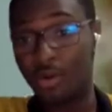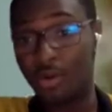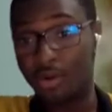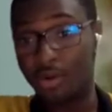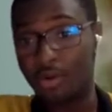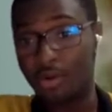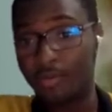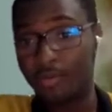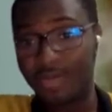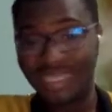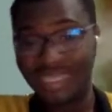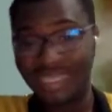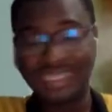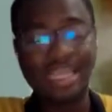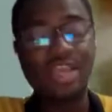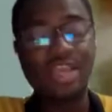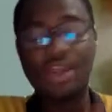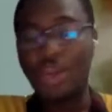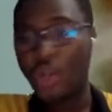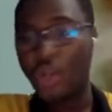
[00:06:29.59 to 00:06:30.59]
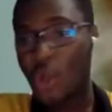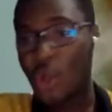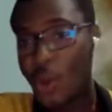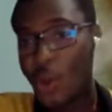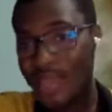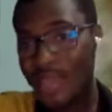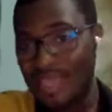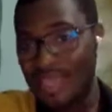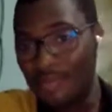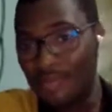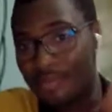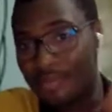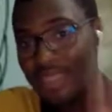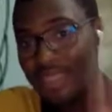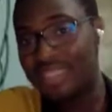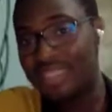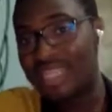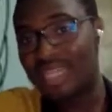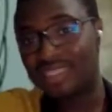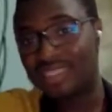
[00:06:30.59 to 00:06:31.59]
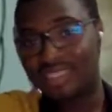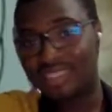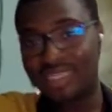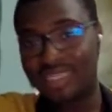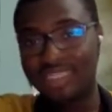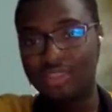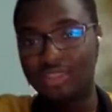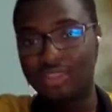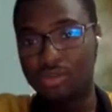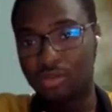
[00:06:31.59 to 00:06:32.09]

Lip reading: No, please go immediately